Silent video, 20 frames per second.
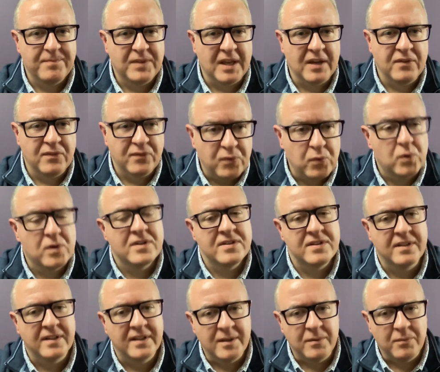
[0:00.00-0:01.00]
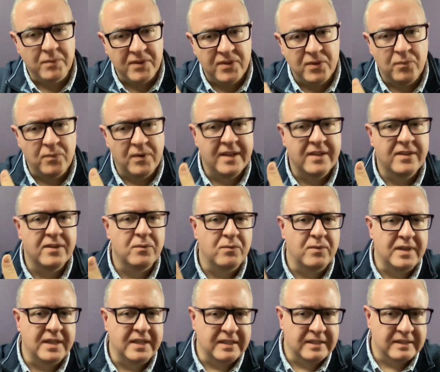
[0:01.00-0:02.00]
unfortunately, with the way that
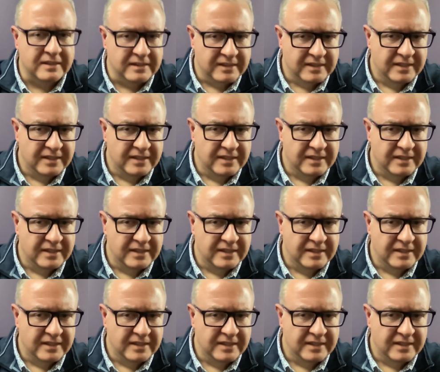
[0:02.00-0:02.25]
we,